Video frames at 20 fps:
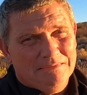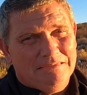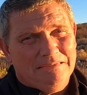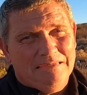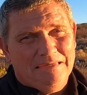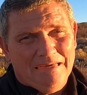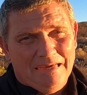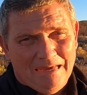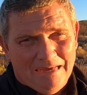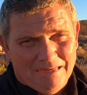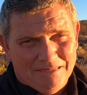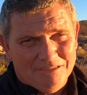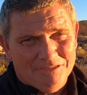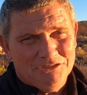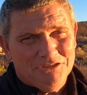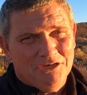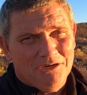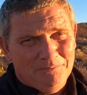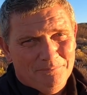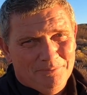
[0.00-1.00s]
yeah,
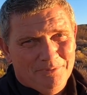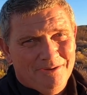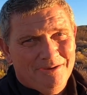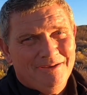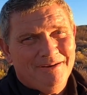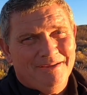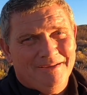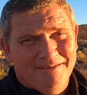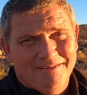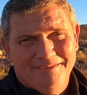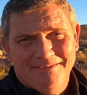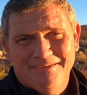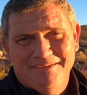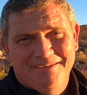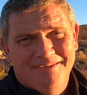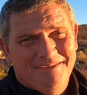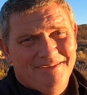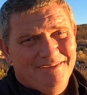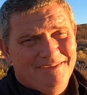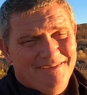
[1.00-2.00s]
jump on it.
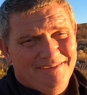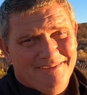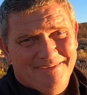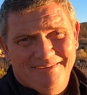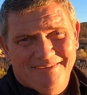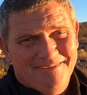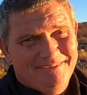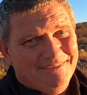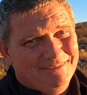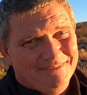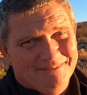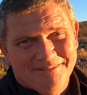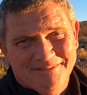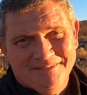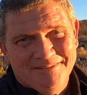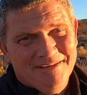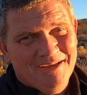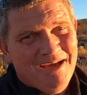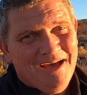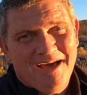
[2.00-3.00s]
It
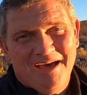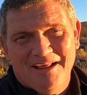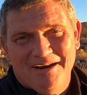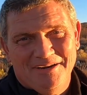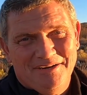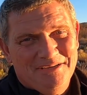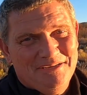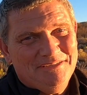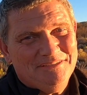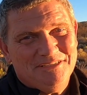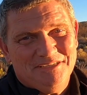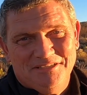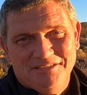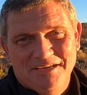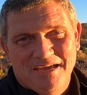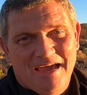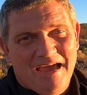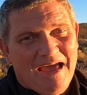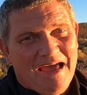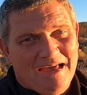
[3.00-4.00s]
is not an easy
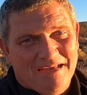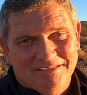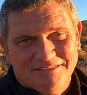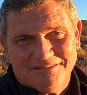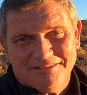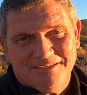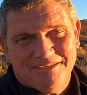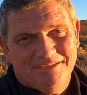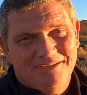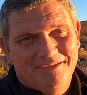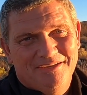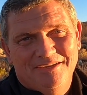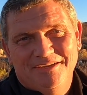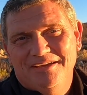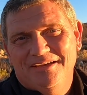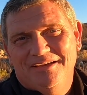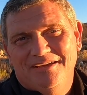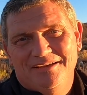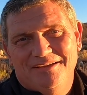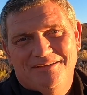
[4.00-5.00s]
task.
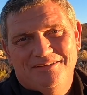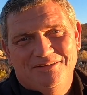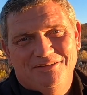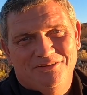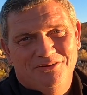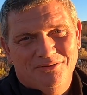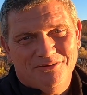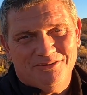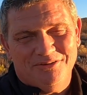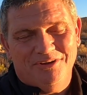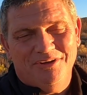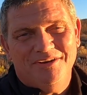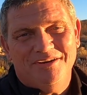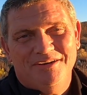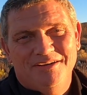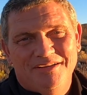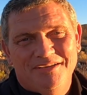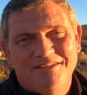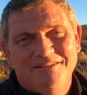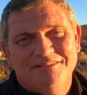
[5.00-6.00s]
You're going
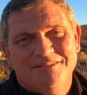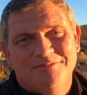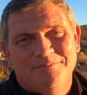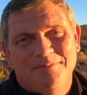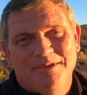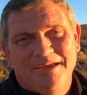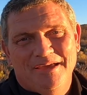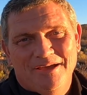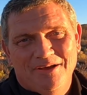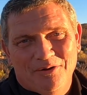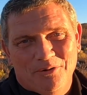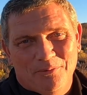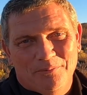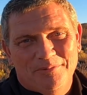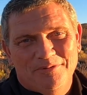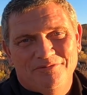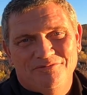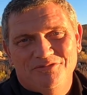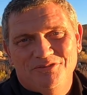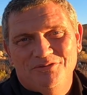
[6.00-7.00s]
to need some
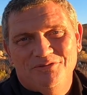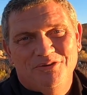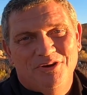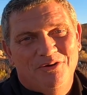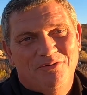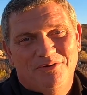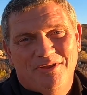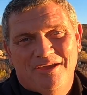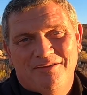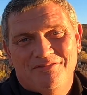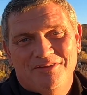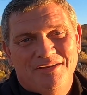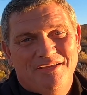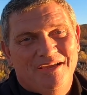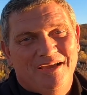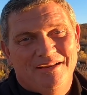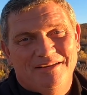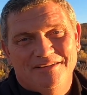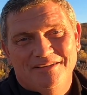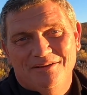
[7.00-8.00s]
help if you don't have
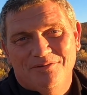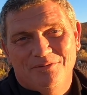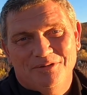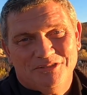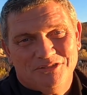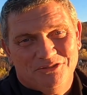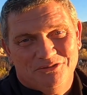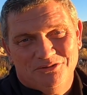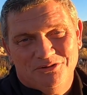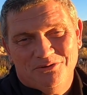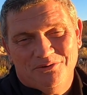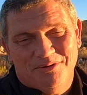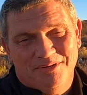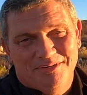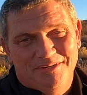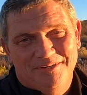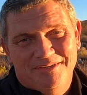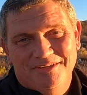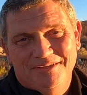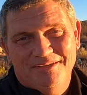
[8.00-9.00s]
any idea what you're
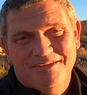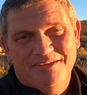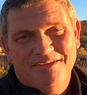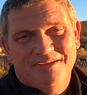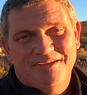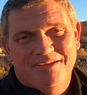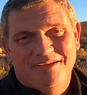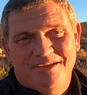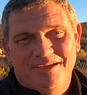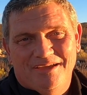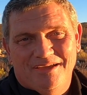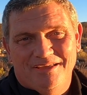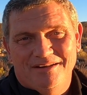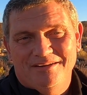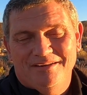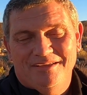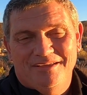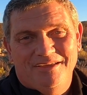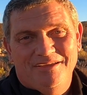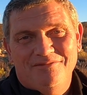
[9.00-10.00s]
doing.
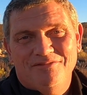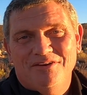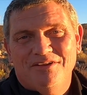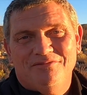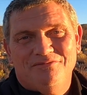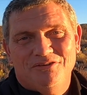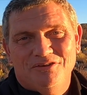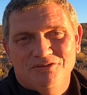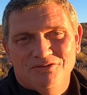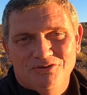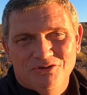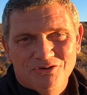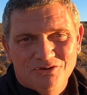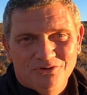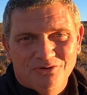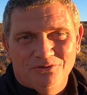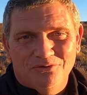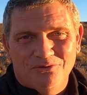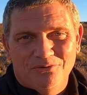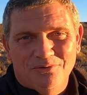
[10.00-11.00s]
And even if you
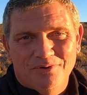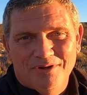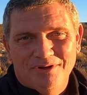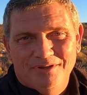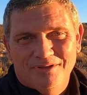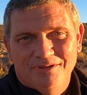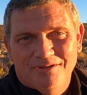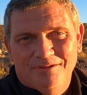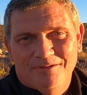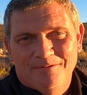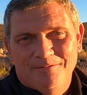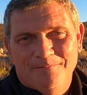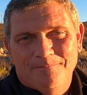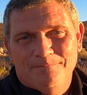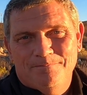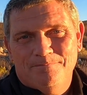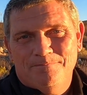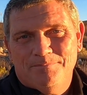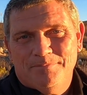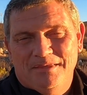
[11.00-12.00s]
do,
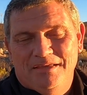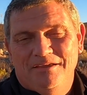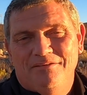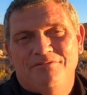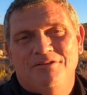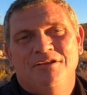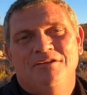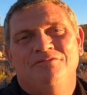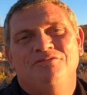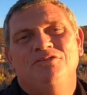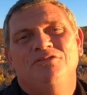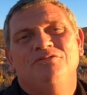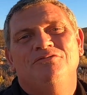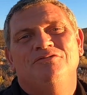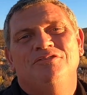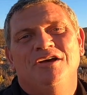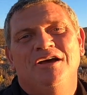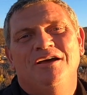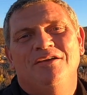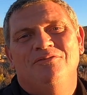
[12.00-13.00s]
even if
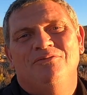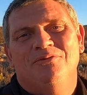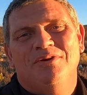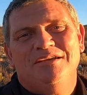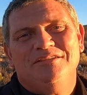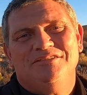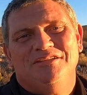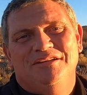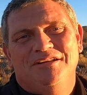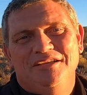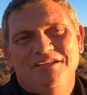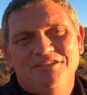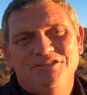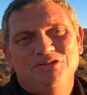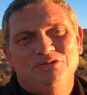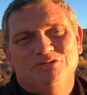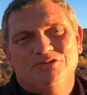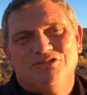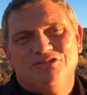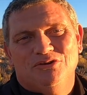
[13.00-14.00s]
you've done
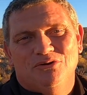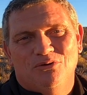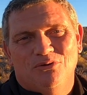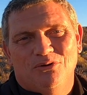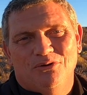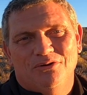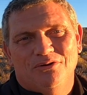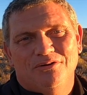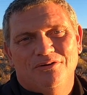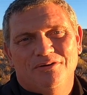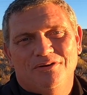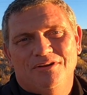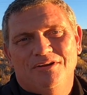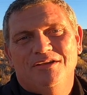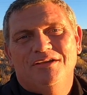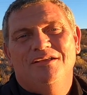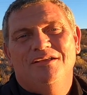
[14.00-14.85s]
residential solar,